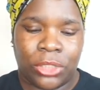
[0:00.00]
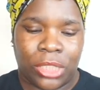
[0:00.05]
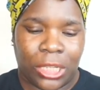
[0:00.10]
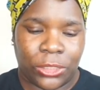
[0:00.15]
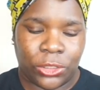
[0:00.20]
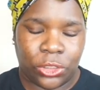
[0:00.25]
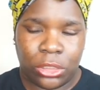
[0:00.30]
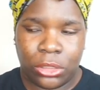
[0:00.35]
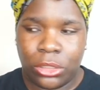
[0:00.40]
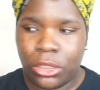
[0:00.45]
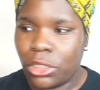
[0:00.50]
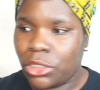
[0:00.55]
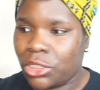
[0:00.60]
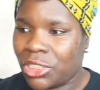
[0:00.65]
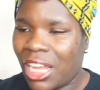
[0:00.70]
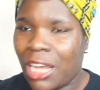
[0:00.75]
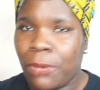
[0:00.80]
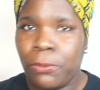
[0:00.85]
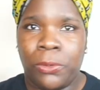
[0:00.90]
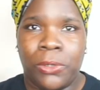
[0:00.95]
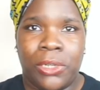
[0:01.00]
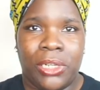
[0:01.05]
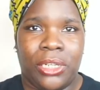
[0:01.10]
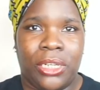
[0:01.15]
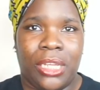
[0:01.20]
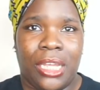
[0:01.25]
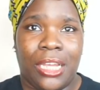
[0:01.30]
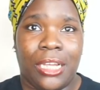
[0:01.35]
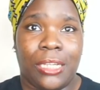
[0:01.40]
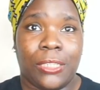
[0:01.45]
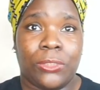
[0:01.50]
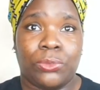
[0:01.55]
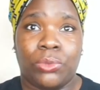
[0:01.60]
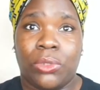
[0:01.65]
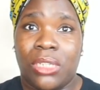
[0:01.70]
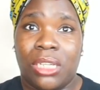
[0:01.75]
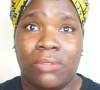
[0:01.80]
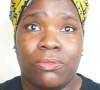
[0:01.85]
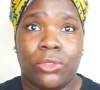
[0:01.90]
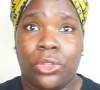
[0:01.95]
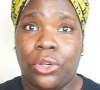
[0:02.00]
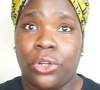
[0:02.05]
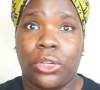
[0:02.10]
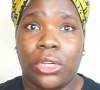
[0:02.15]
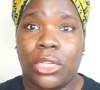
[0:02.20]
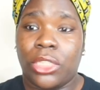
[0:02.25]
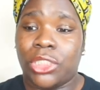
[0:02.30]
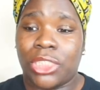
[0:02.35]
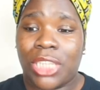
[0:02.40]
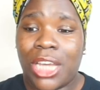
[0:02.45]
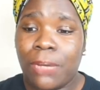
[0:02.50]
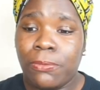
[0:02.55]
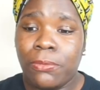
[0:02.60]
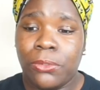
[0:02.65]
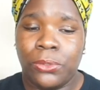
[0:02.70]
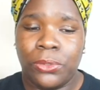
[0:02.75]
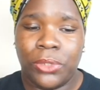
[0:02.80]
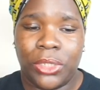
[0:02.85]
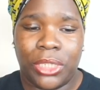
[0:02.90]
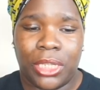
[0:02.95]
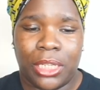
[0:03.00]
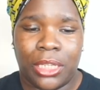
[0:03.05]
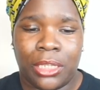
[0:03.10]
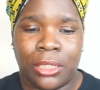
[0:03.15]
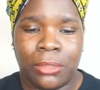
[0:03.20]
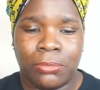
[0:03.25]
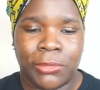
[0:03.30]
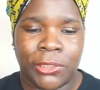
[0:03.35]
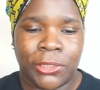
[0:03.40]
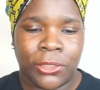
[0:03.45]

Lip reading: I should have got a towel in here as well. I've not got a towel in here.